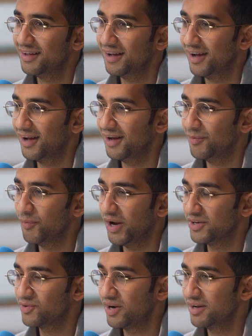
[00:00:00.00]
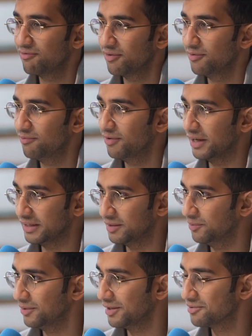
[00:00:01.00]
I tried it for like a
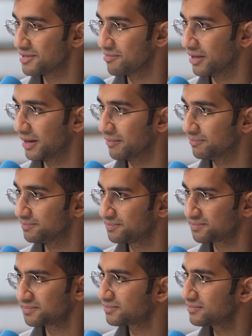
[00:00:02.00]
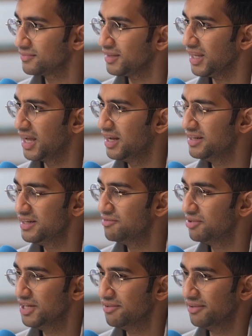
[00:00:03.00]
week or something. I didn't
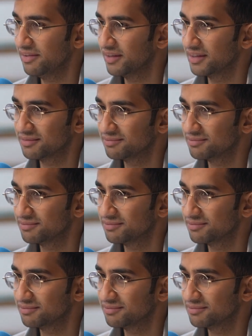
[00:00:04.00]
really do anything.